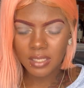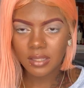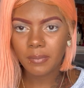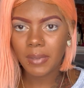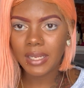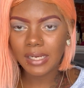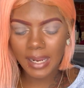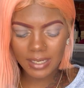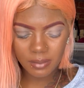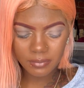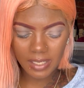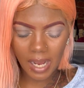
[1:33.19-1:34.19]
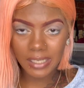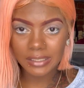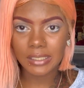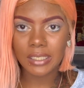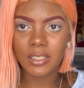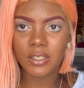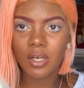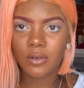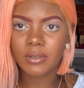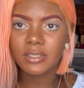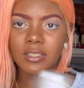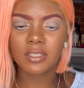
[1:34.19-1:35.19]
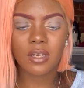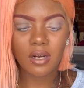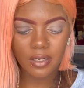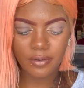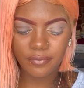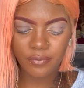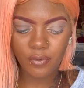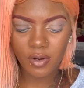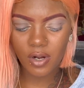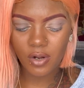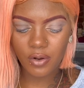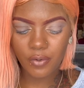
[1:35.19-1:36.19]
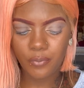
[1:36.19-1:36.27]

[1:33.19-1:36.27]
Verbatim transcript: The main item that I did go into Target for